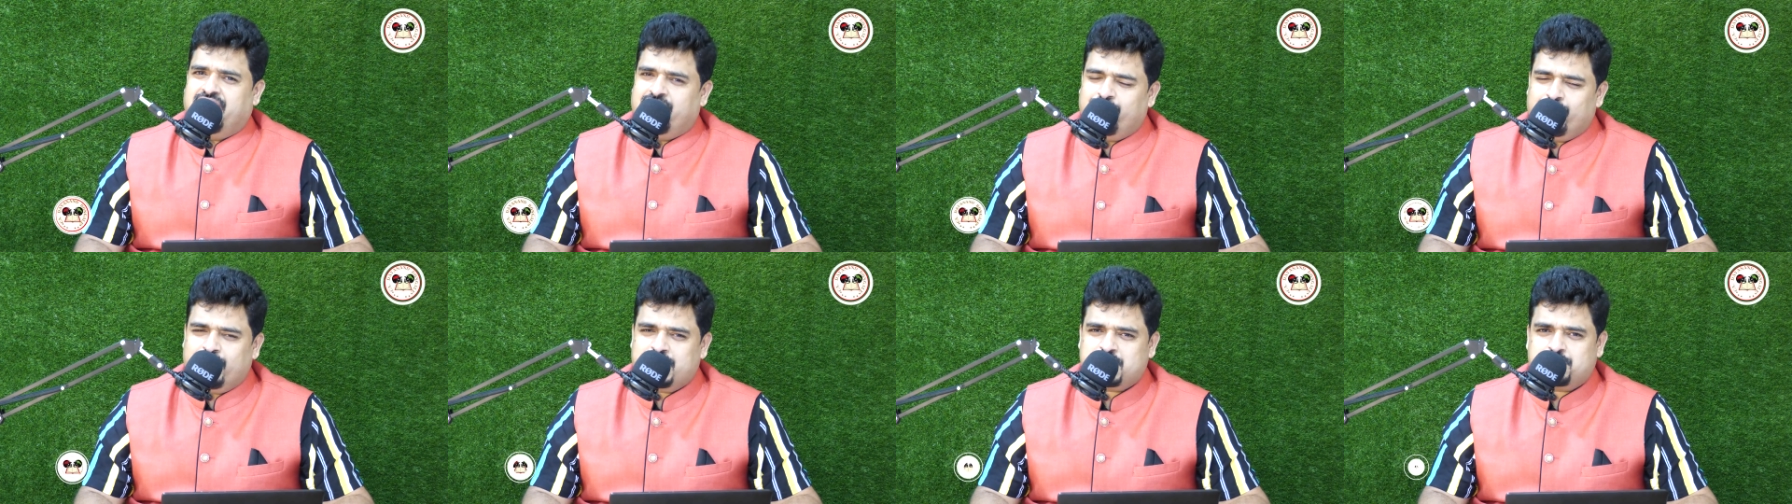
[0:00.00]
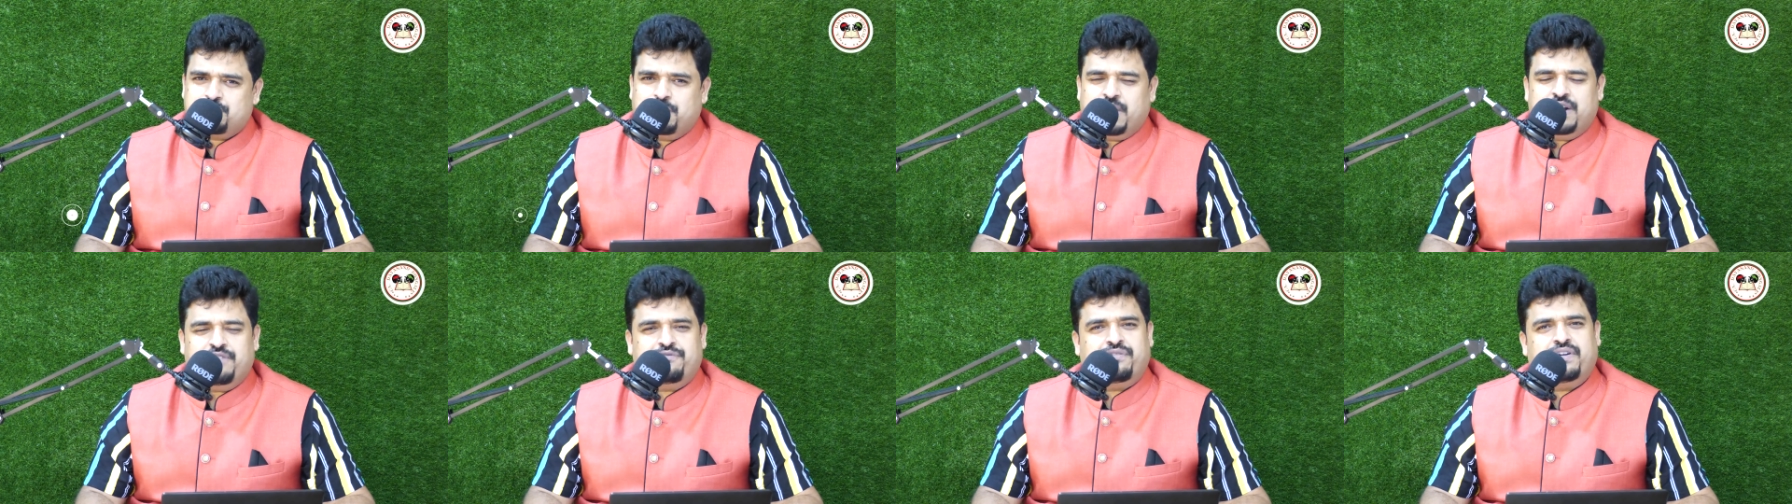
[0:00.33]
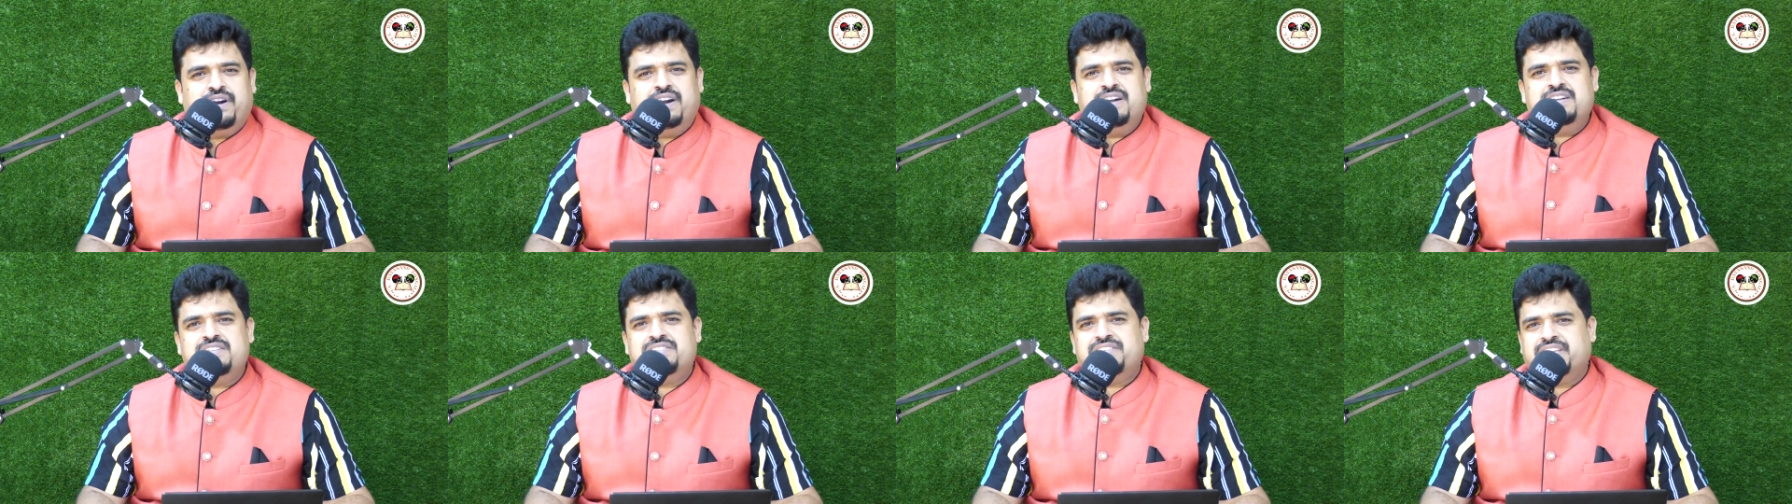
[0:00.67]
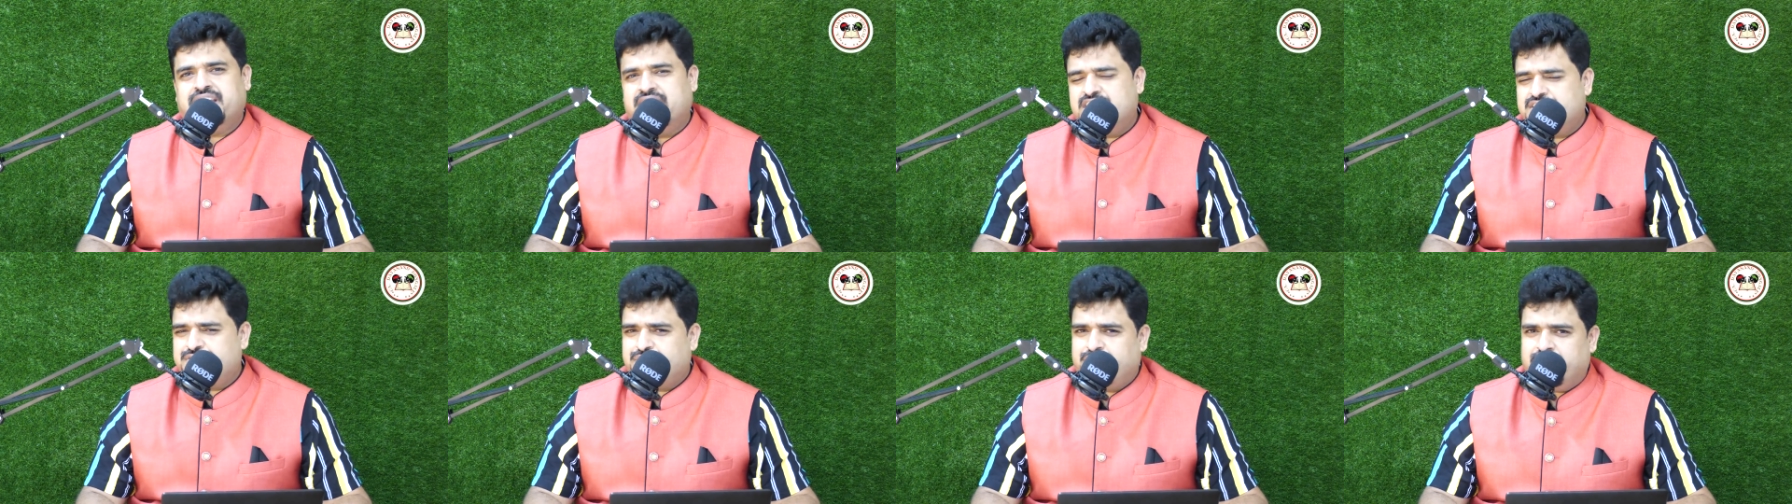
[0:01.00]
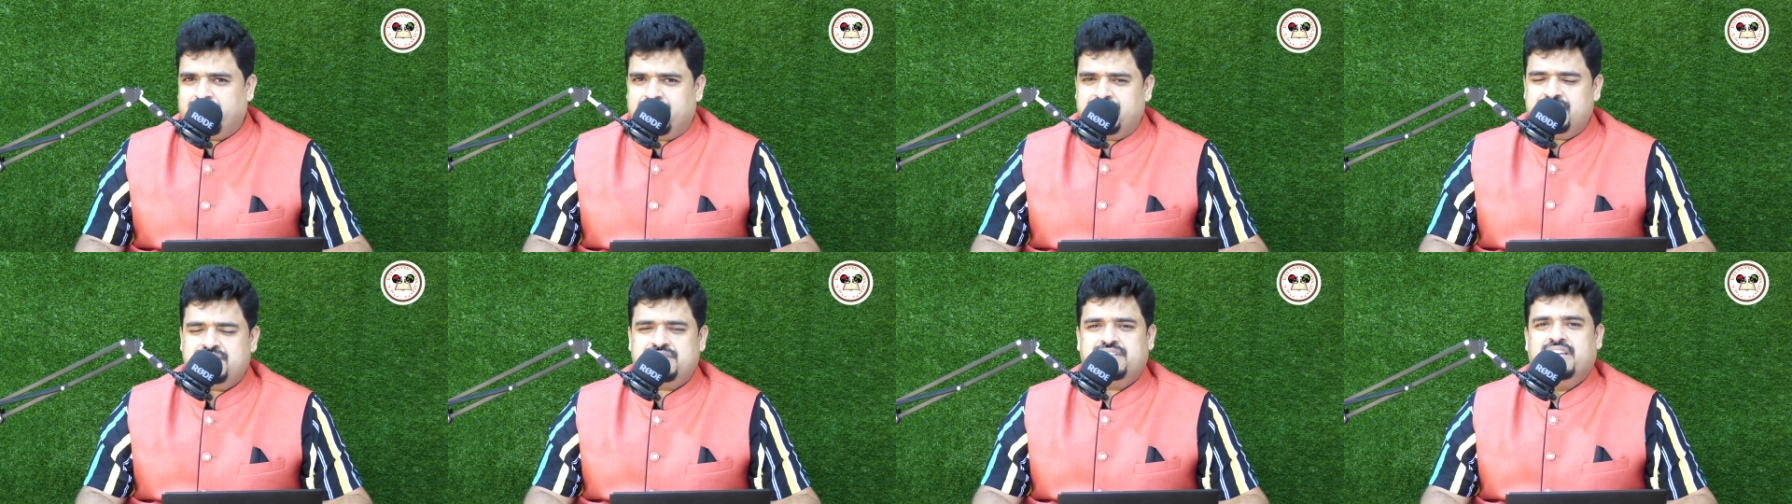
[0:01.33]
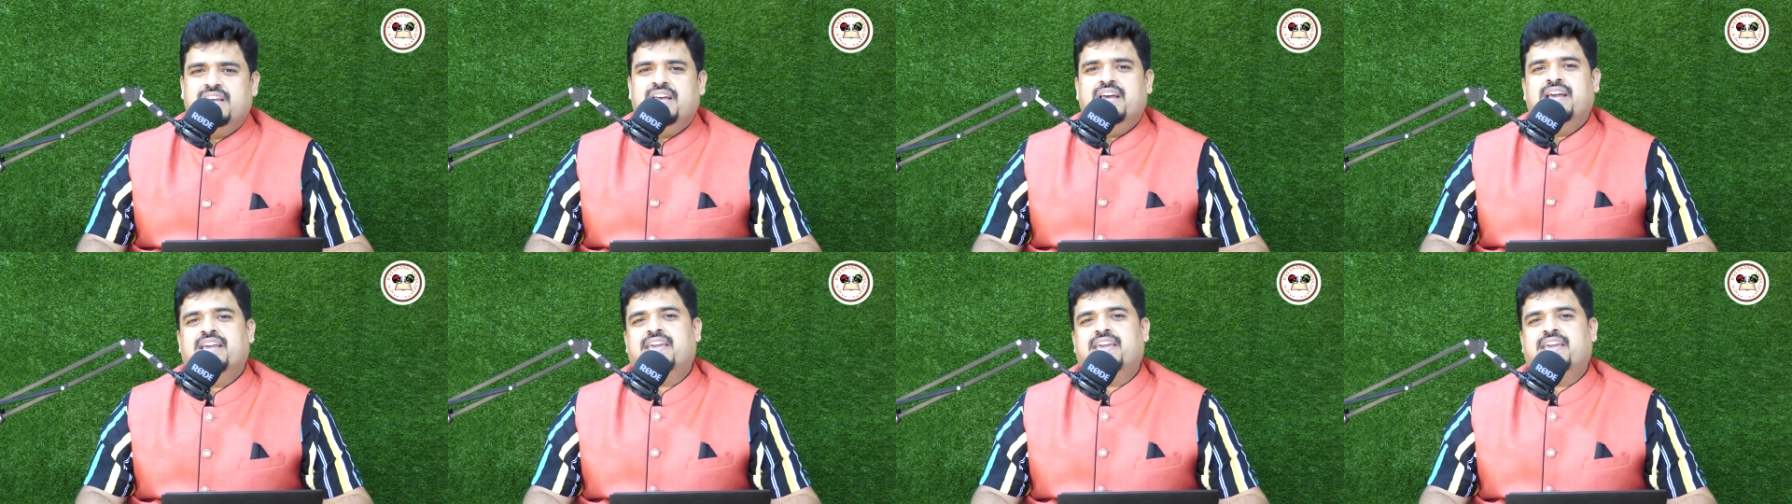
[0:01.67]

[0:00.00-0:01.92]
investment funds, hedge funds